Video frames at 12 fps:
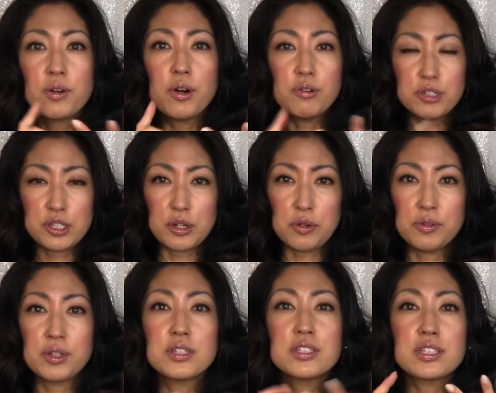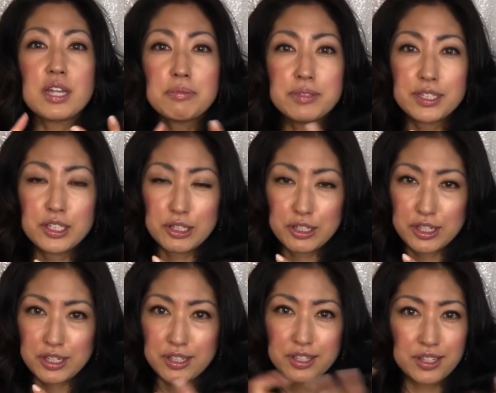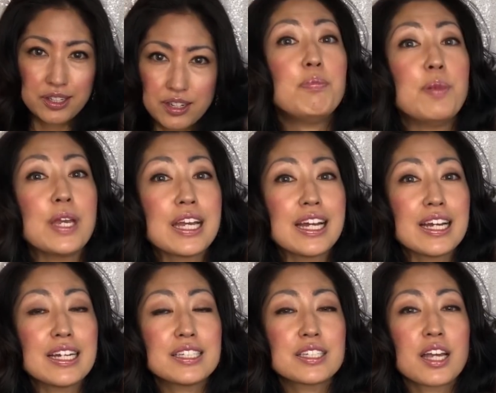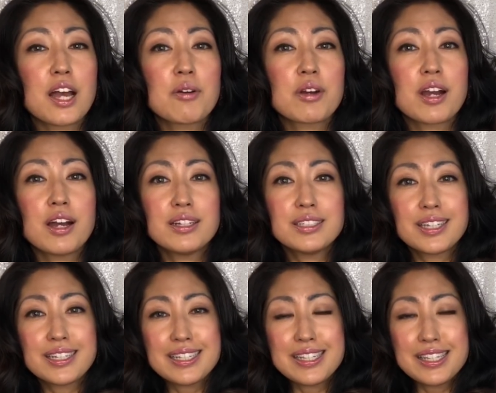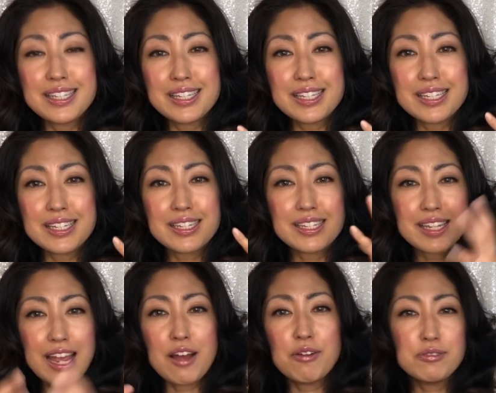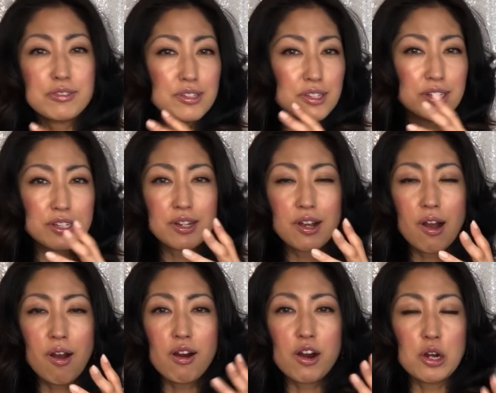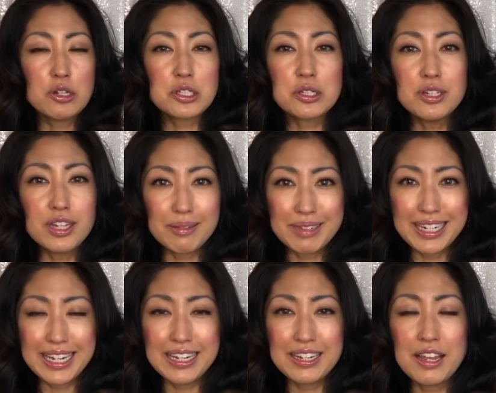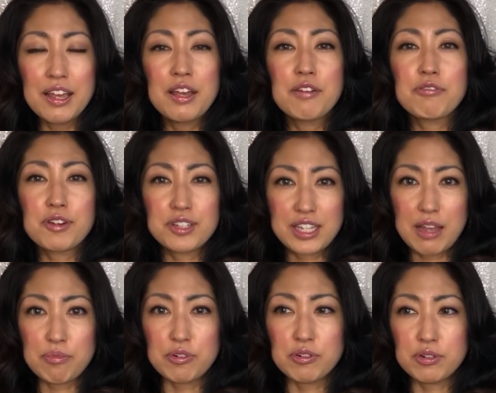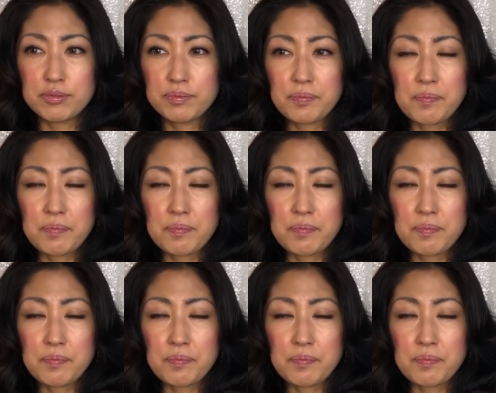also substitutions, because our consonants sounds are also limited. For example,